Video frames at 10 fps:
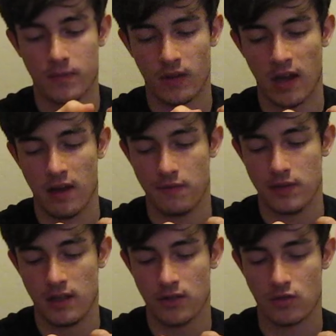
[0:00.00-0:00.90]
I've
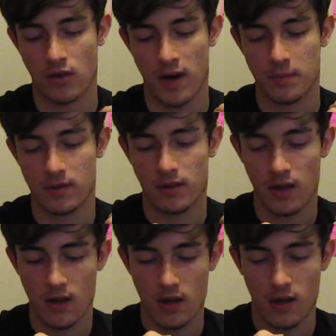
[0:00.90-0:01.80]
seen stripes
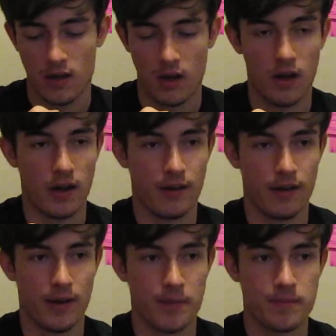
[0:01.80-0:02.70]

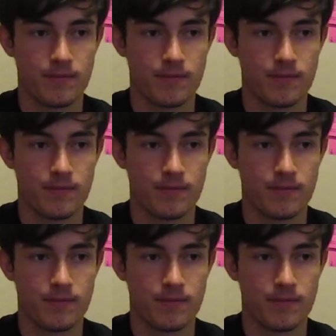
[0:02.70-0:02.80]
on